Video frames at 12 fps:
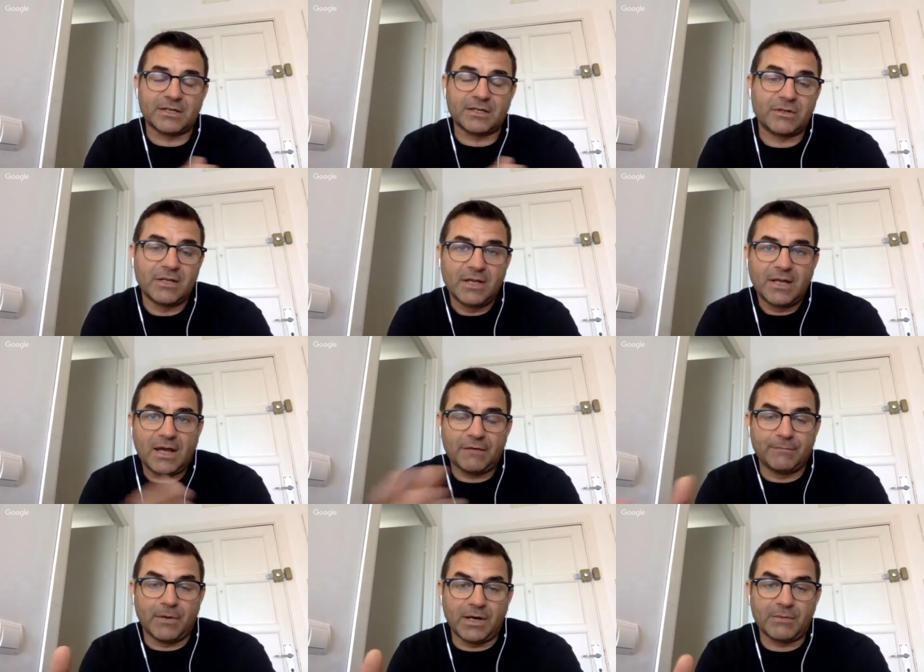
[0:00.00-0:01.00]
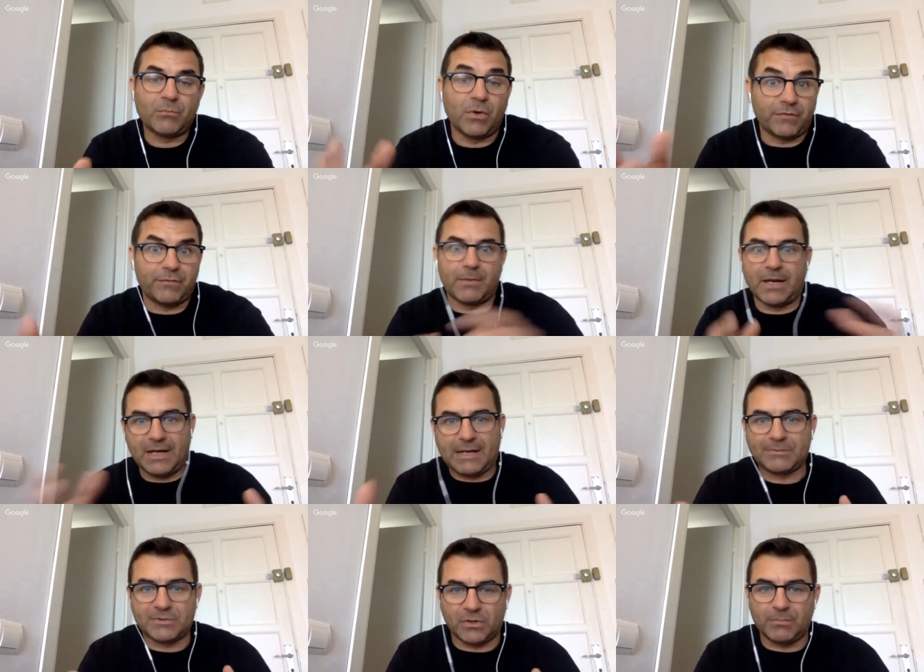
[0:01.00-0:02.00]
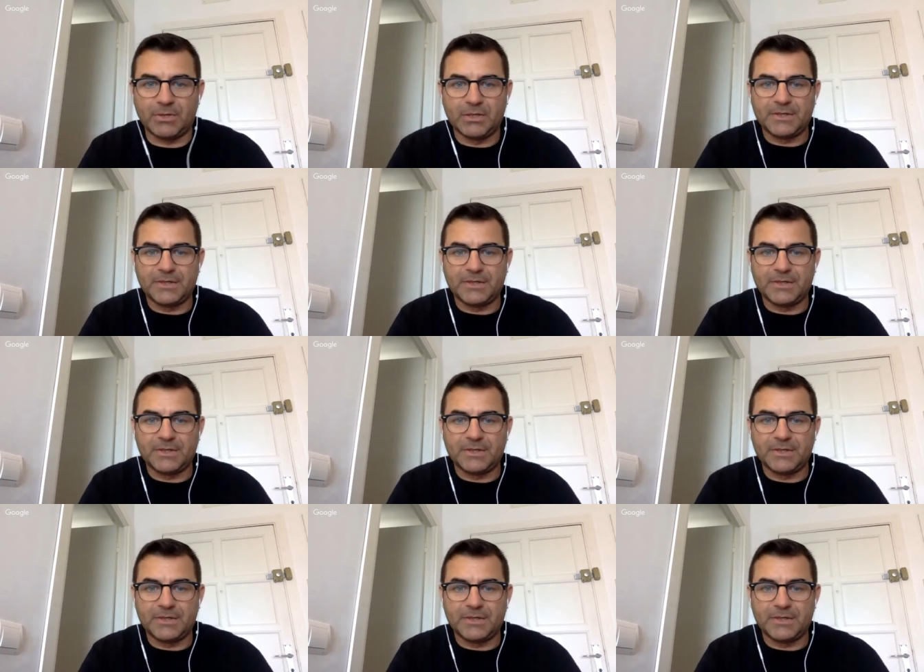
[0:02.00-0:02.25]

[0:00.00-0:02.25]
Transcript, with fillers: can have my work from my laptop.